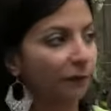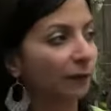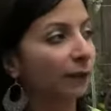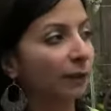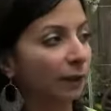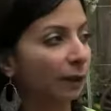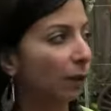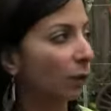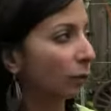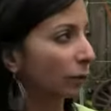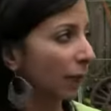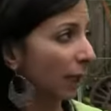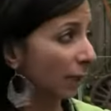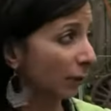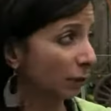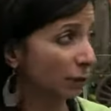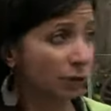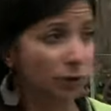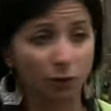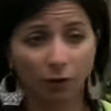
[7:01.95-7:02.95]
definitely go tell
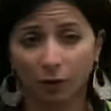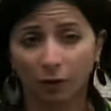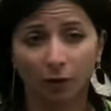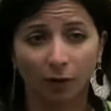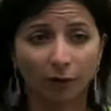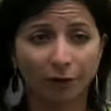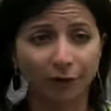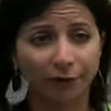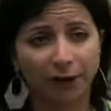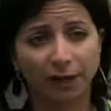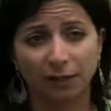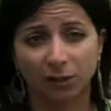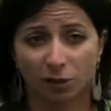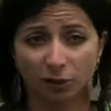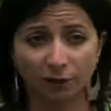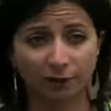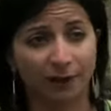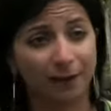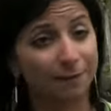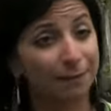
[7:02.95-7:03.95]
your circle of friends,
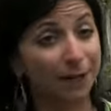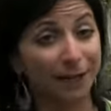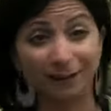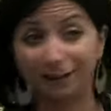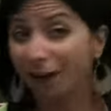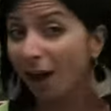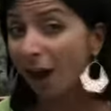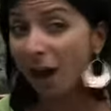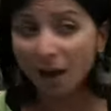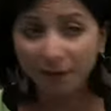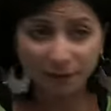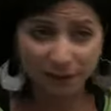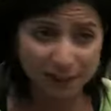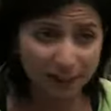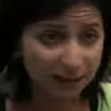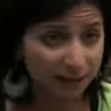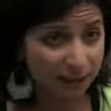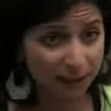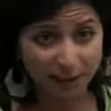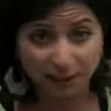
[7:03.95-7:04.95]
your family, and, ah, oh, I've
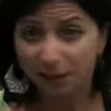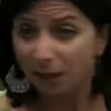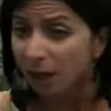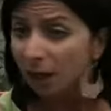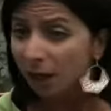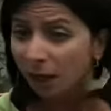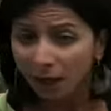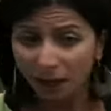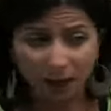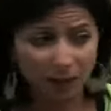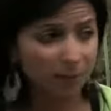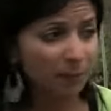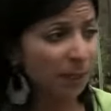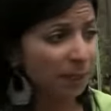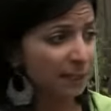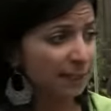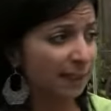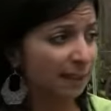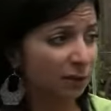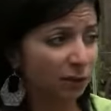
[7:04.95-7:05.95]
seen these
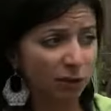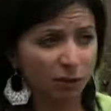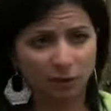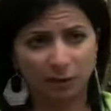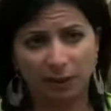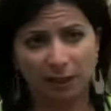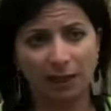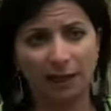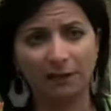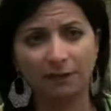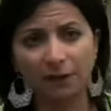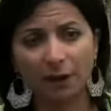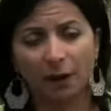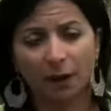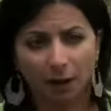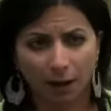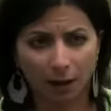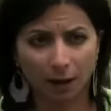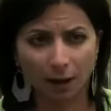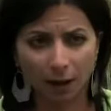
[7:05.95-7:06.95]
inmates, and you know, they have the
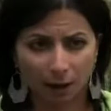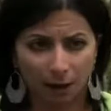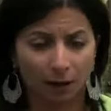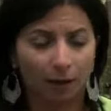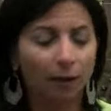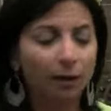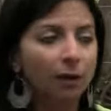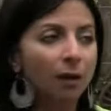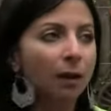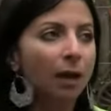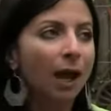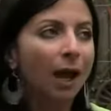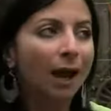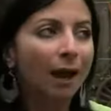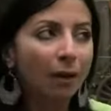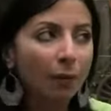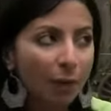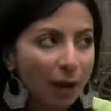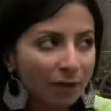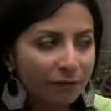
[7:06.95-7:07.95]
la la la.
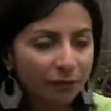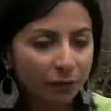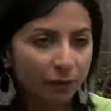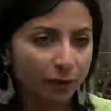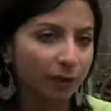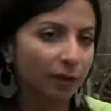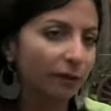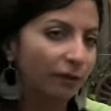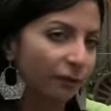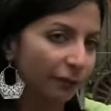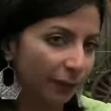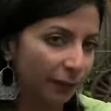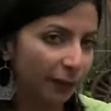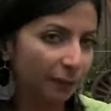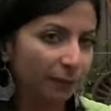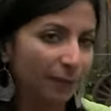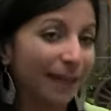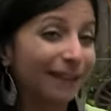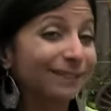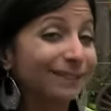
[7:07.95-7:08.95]
However, a
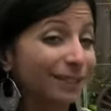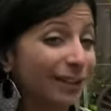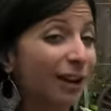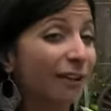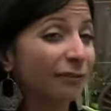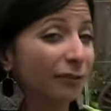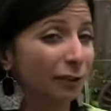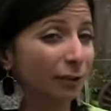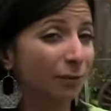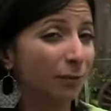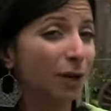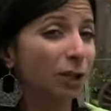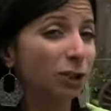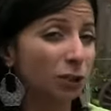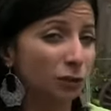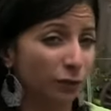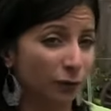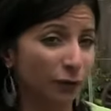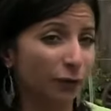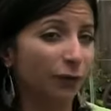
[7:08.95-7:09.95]
film can travel
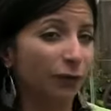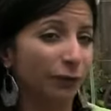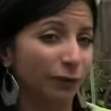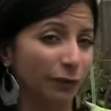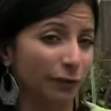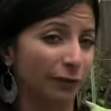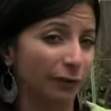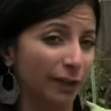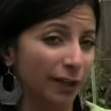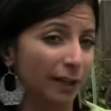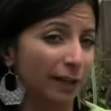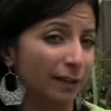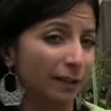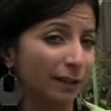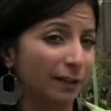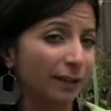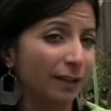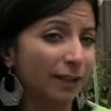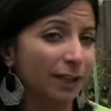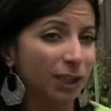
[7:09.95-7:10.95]
much further
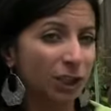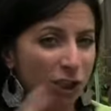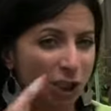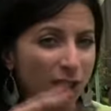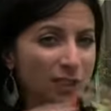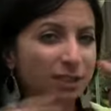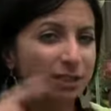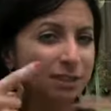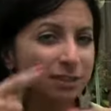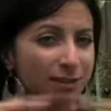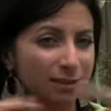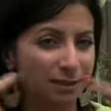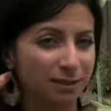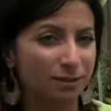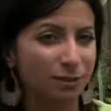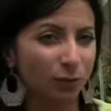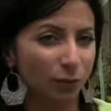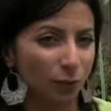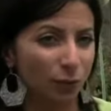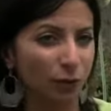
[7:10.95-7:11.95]
than just
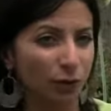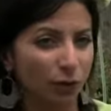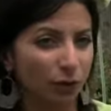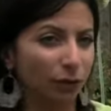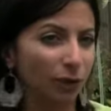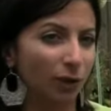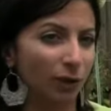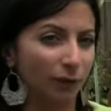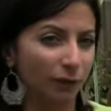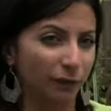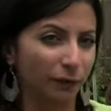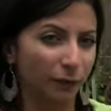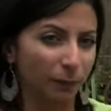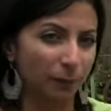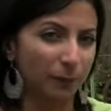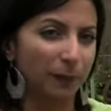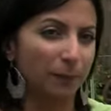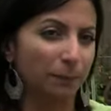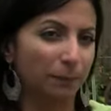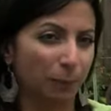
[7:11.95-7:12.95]
the word of the
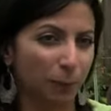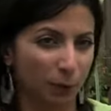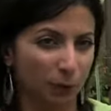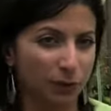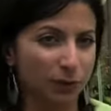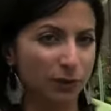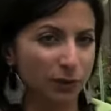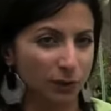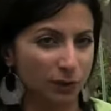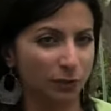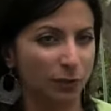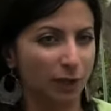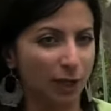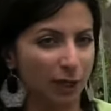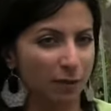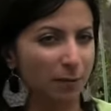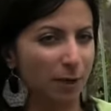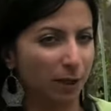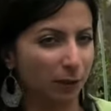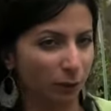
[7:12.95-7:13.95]
pe persons who
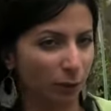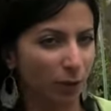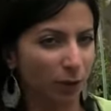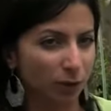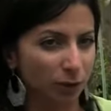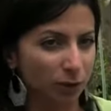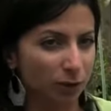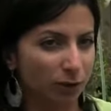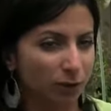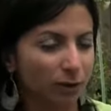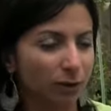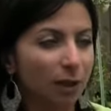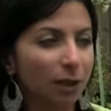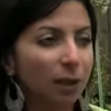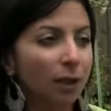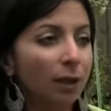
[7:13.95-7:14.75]
came and watched it.